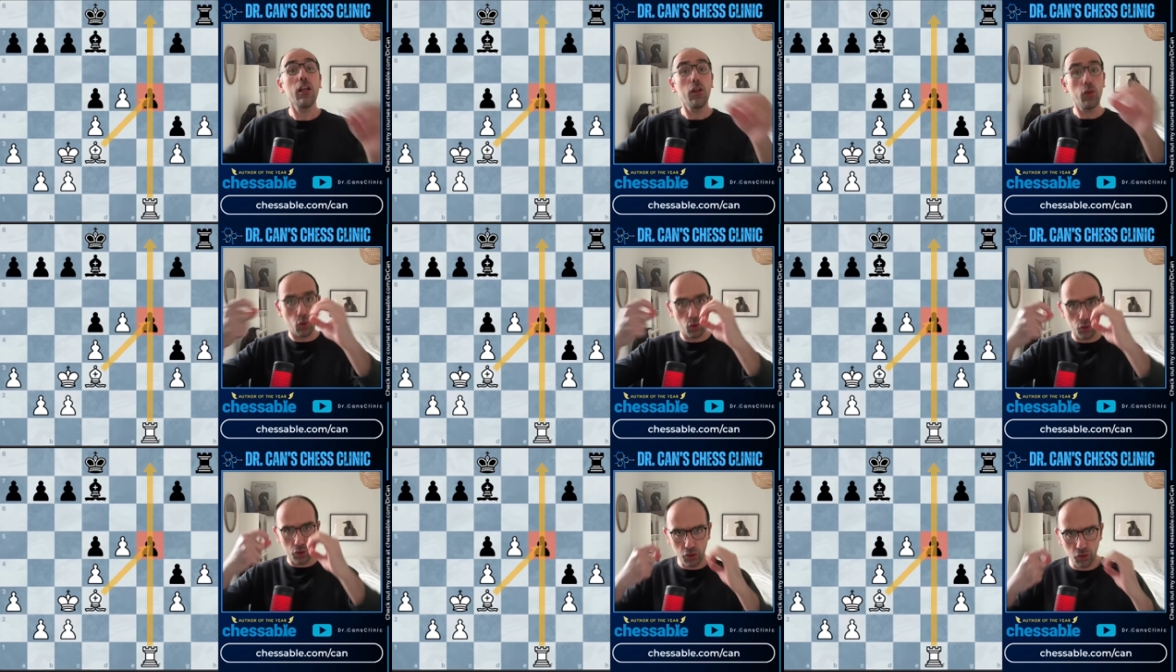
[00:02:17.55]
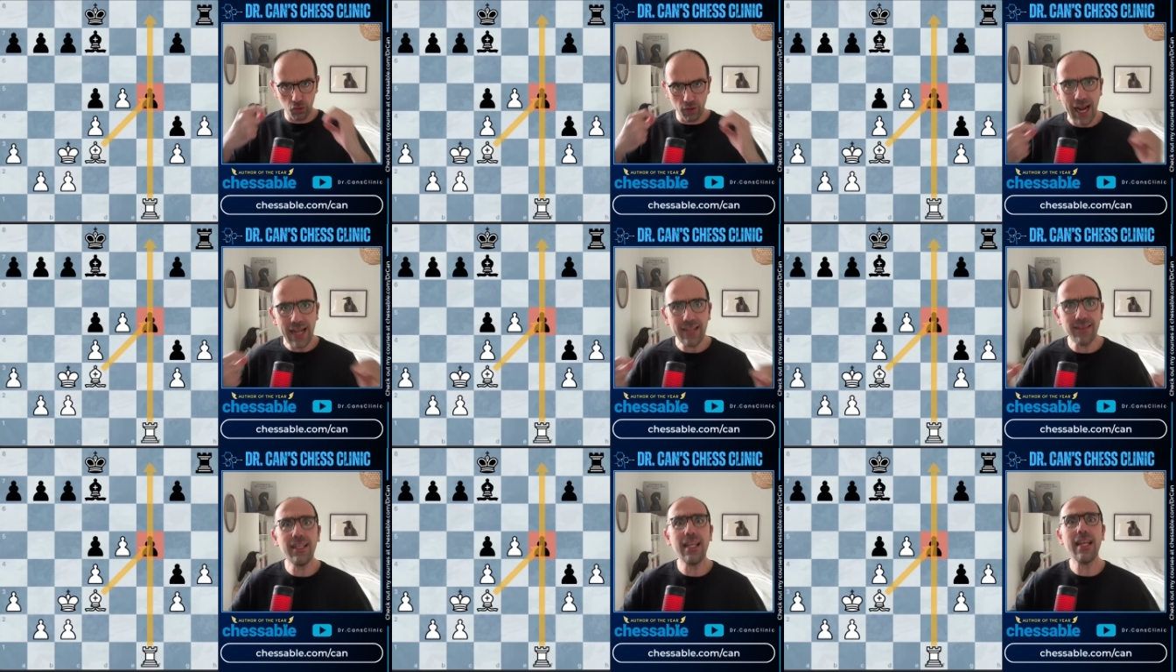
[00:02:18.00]
You're
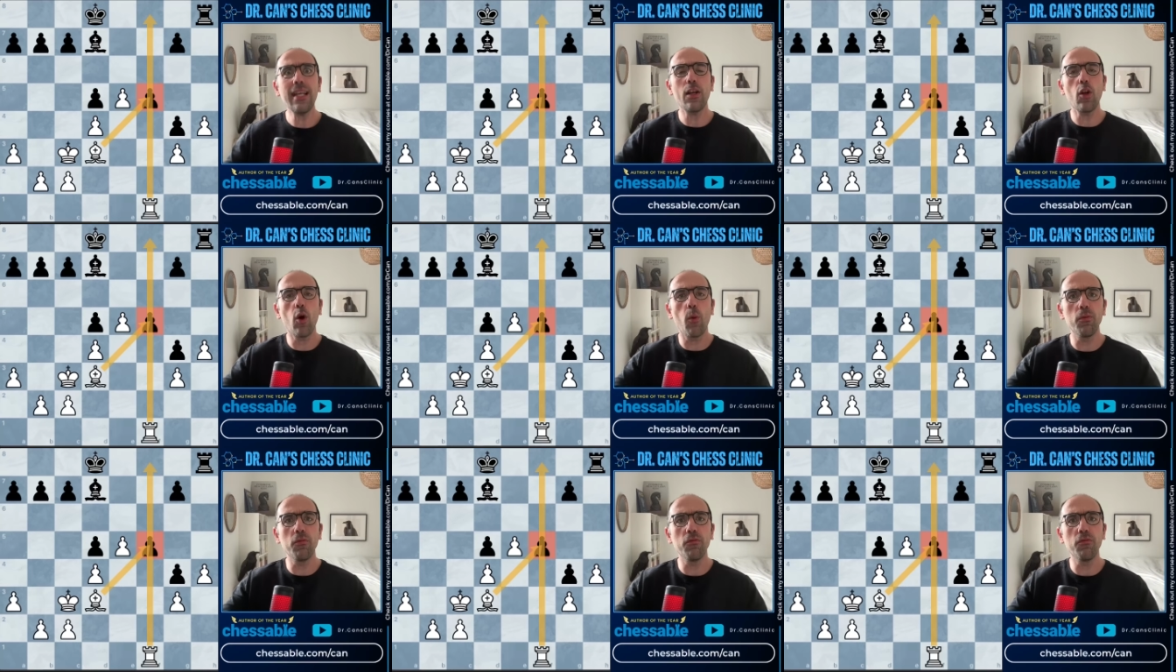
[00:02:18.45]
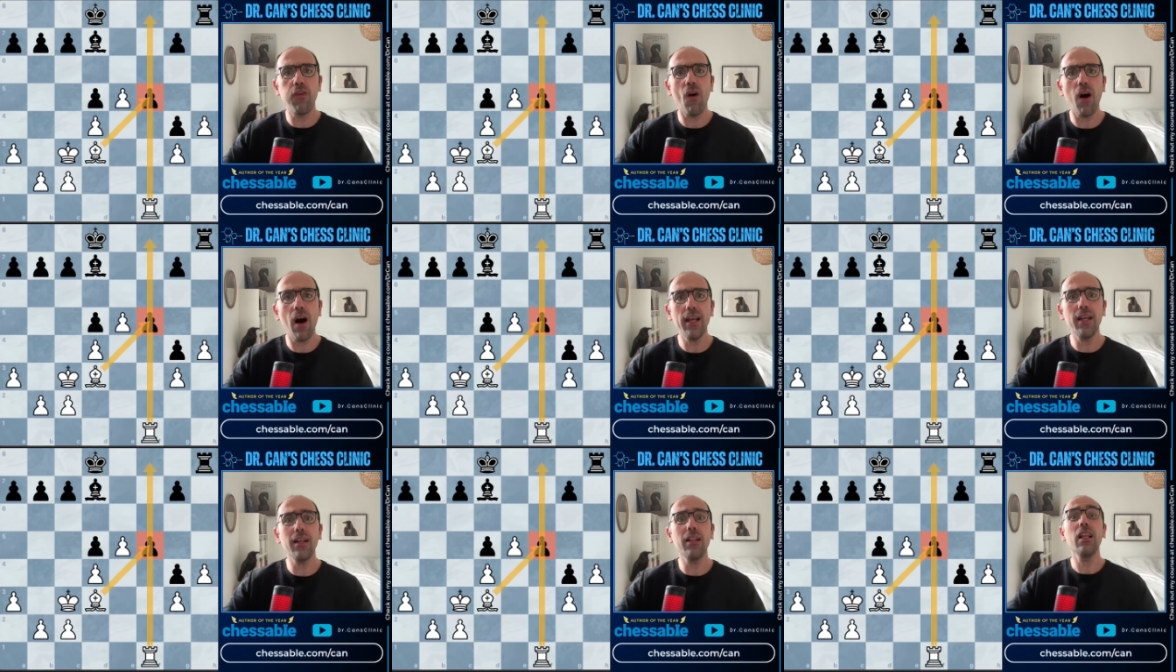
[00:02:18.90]
creating an open
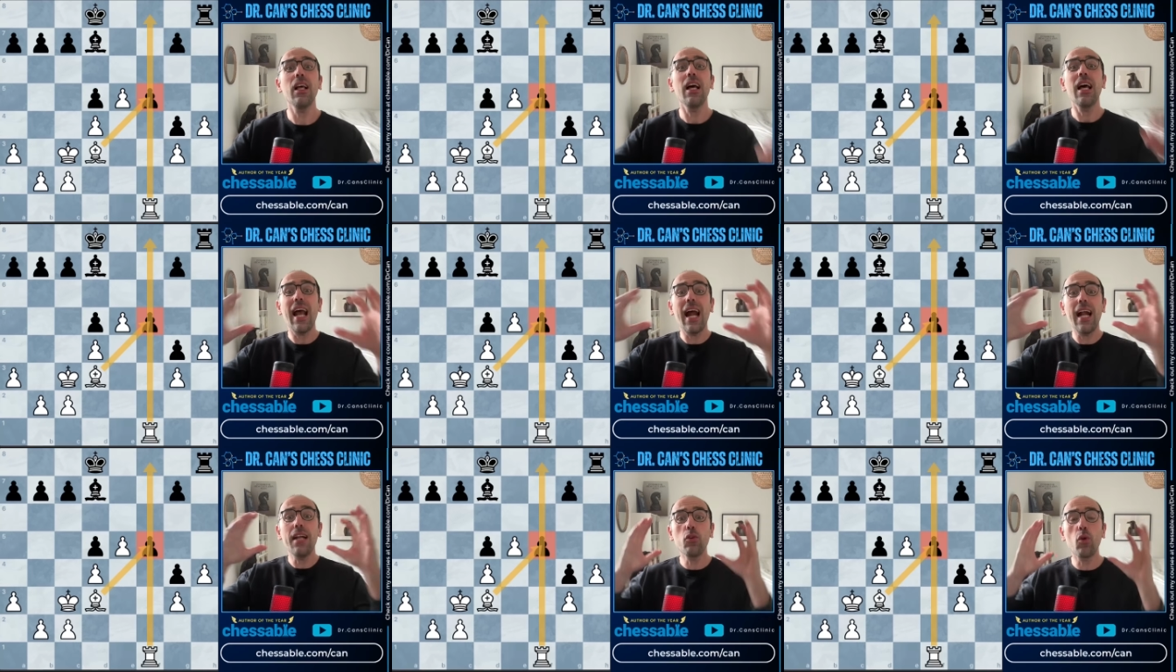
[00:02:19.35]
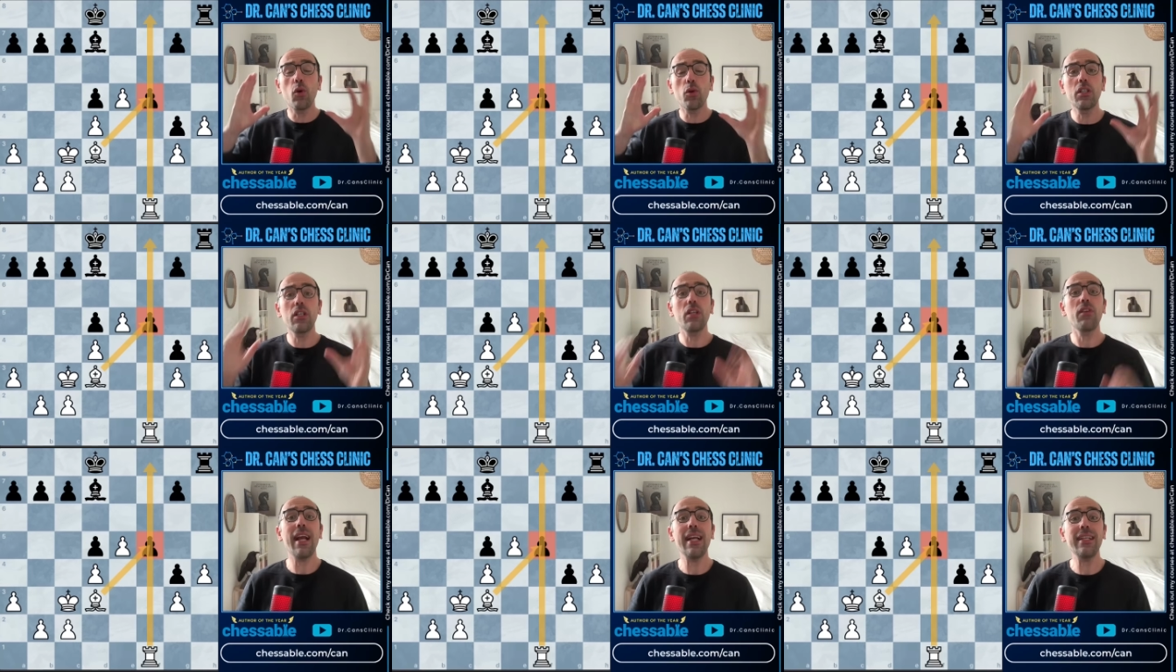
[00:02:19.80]
file and you're
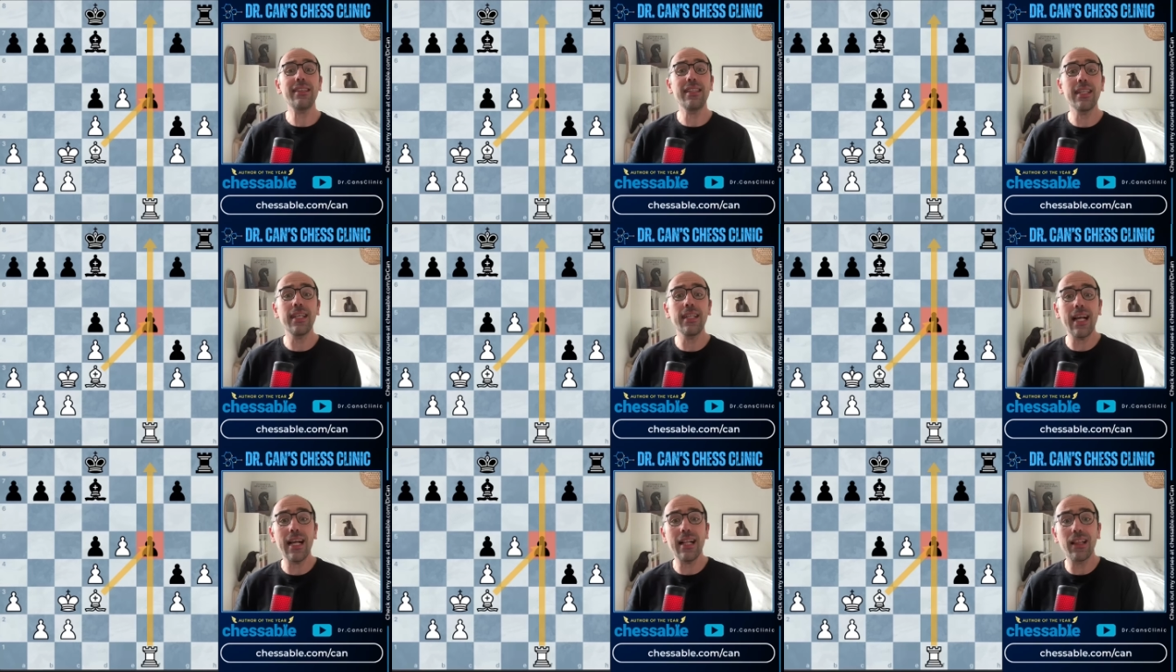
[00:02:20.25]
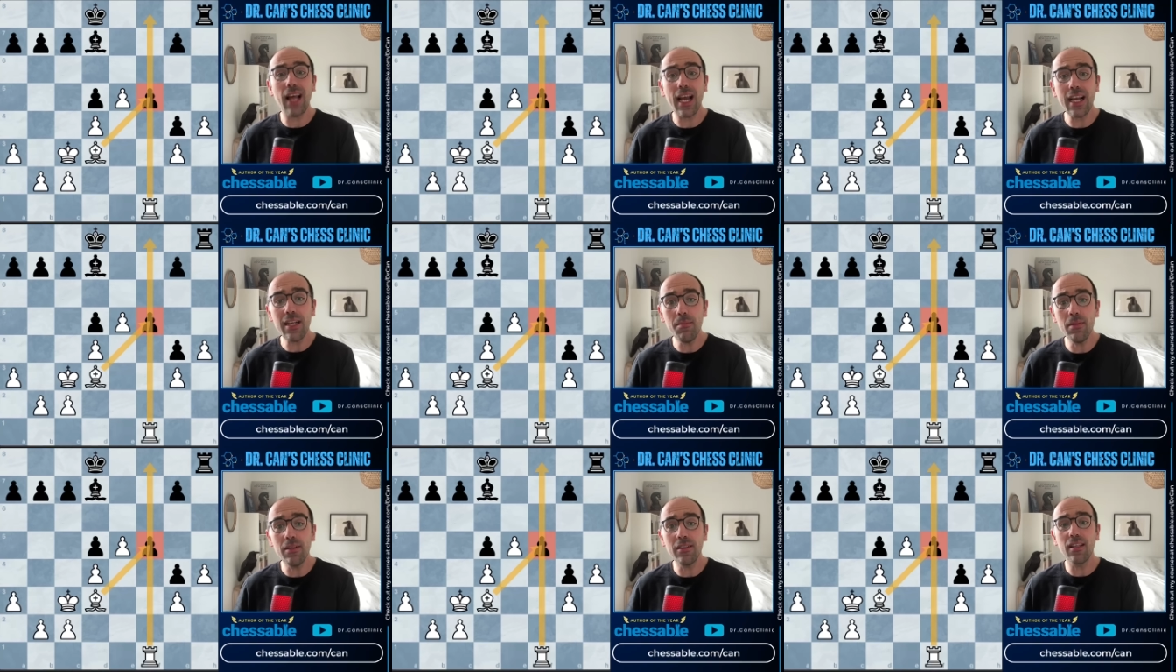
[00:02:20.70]
creating an
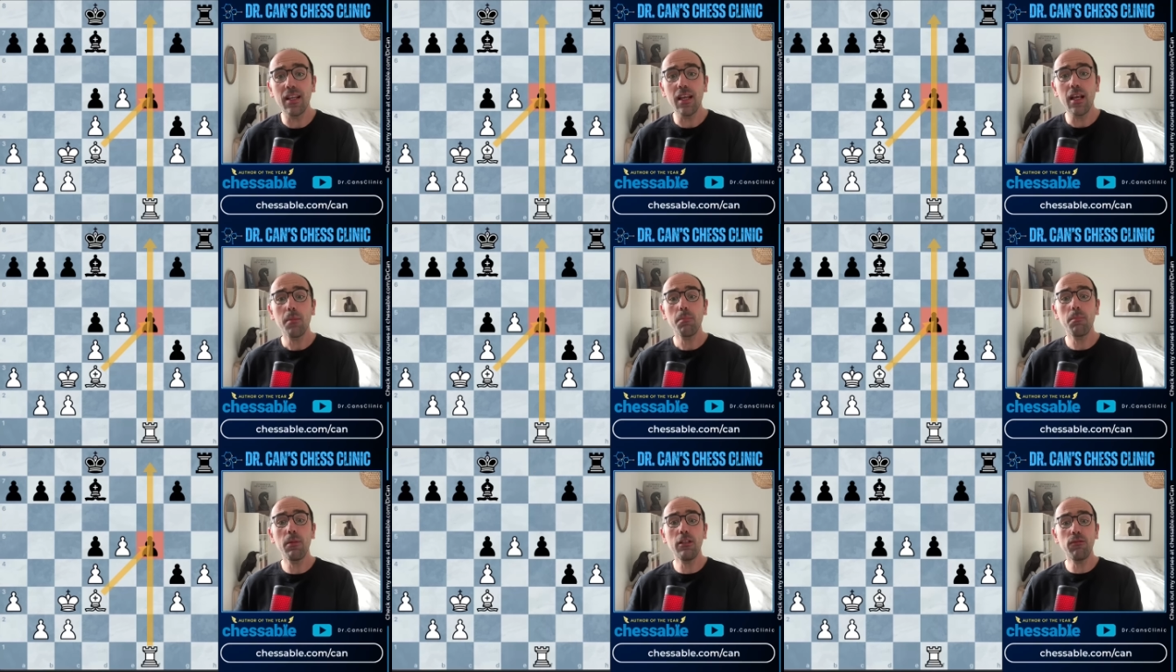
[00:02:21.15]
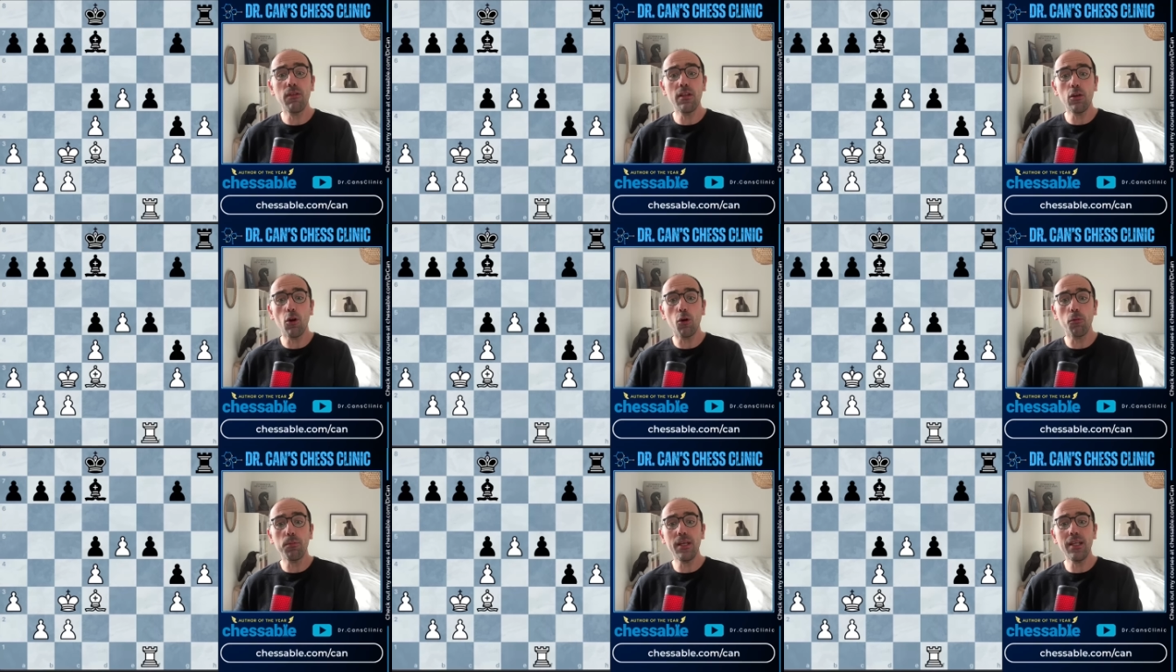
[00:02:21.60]
alignment between
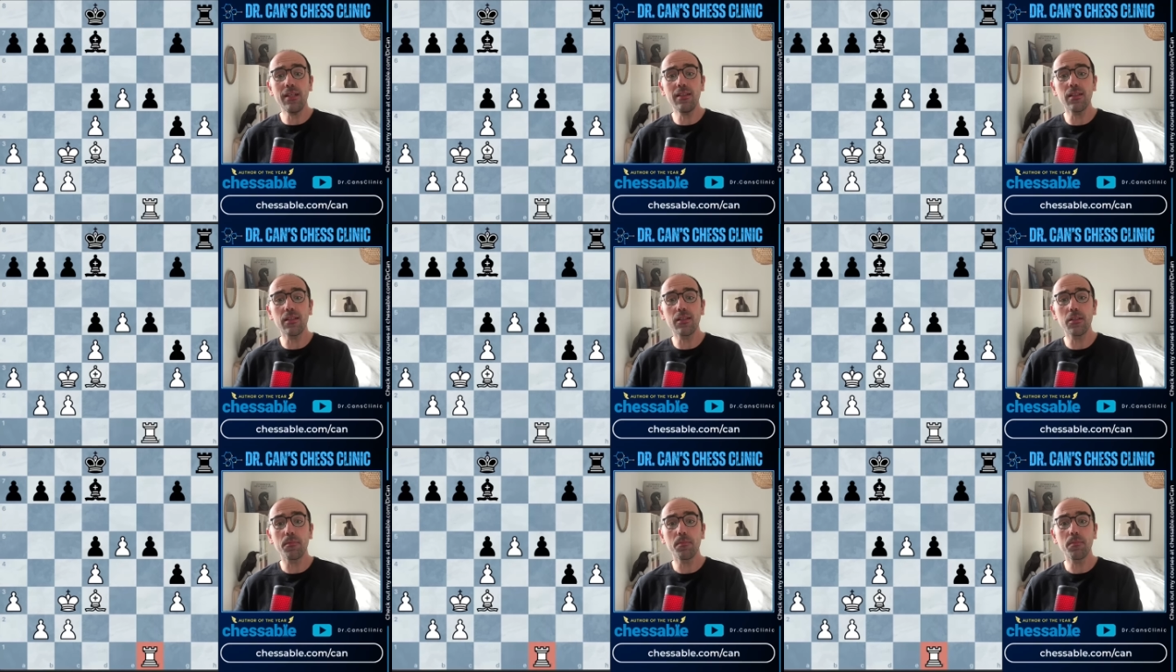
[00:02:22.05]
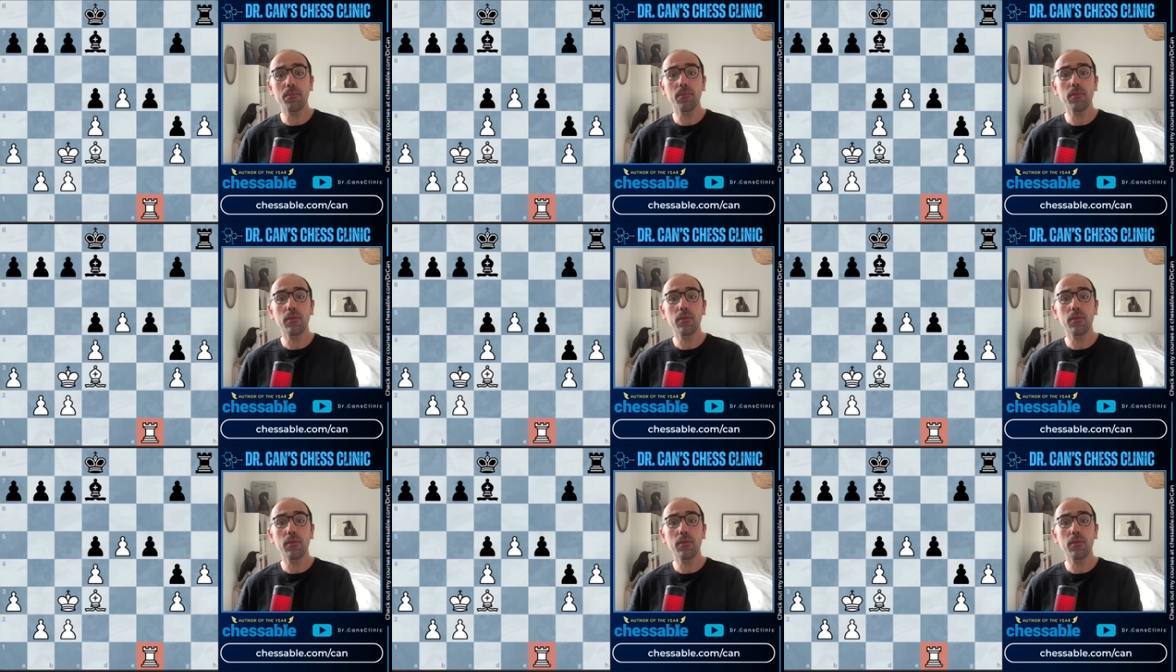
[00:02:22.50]
your pieces.